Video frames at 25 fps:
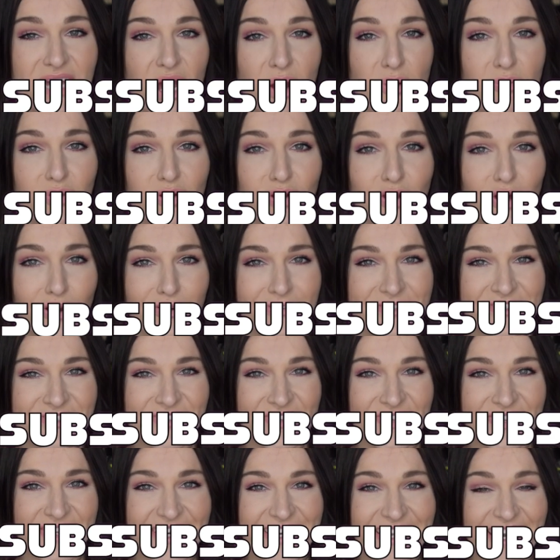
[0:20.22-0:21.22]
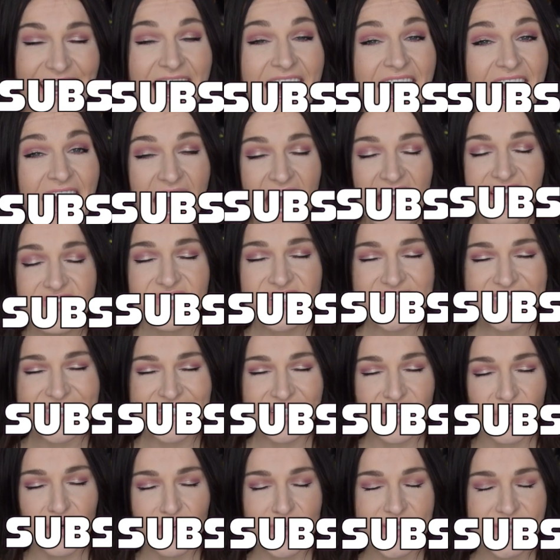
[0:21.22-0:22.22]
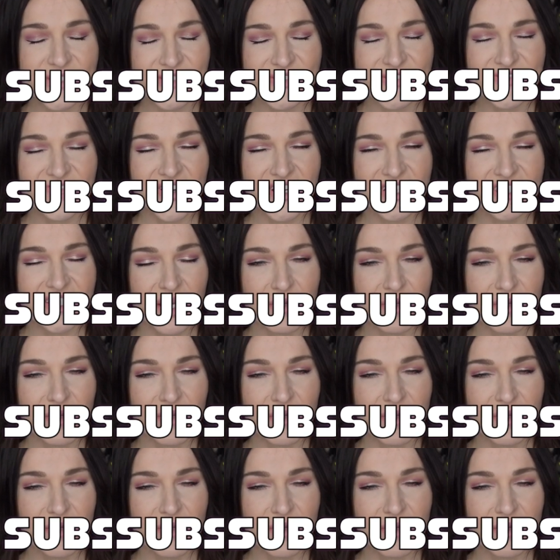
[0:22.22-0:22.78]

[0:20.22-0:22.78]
down below so that every single Wizard's Vault